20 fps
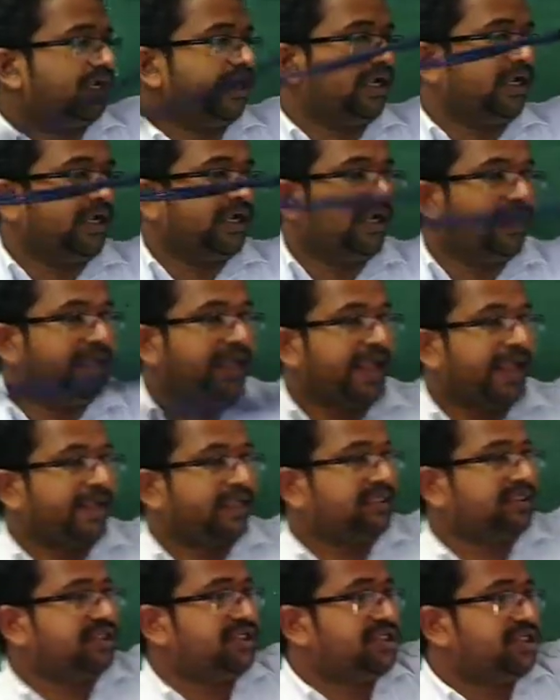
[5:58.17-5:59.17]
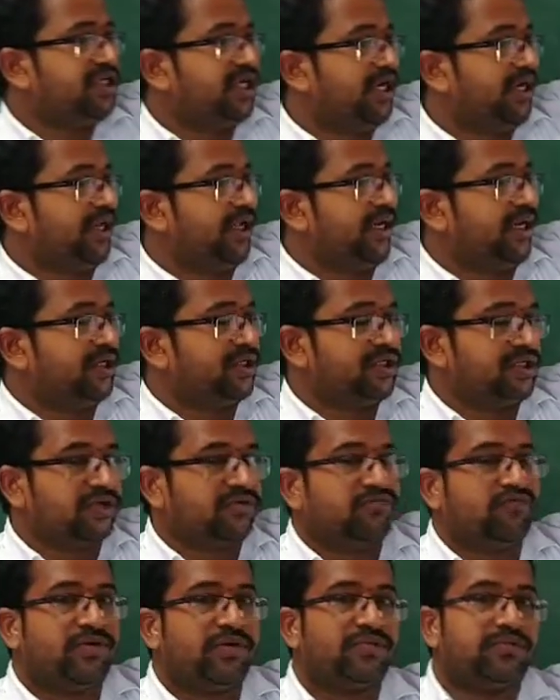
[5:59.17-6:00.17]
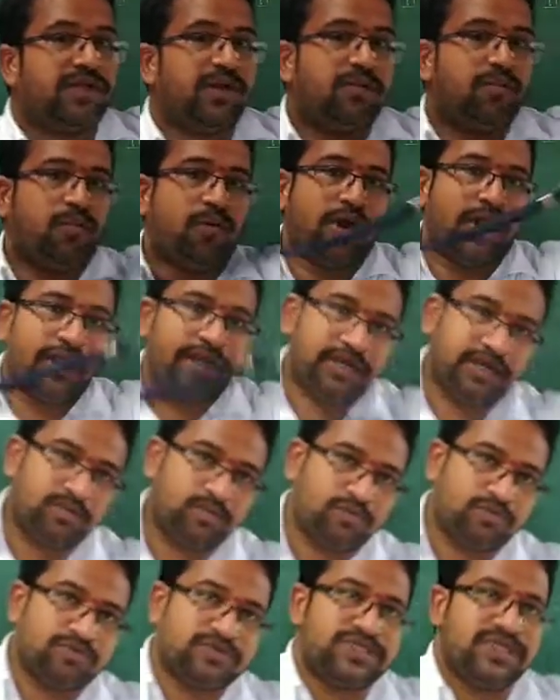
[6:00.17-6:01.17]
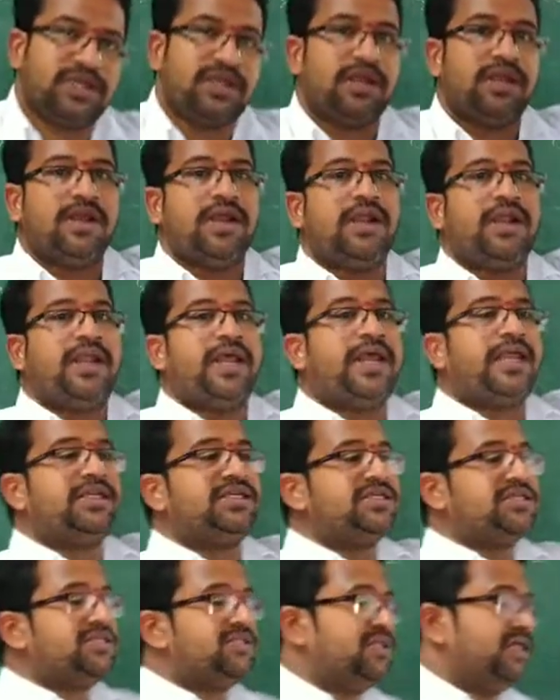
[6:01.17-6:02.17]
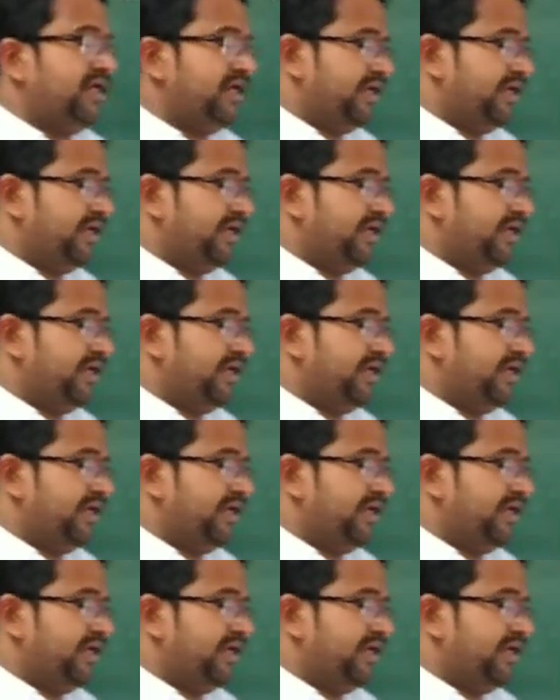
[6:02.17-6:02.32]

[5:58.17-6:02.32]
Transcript: in tangential direction. From that point, it moves in tangential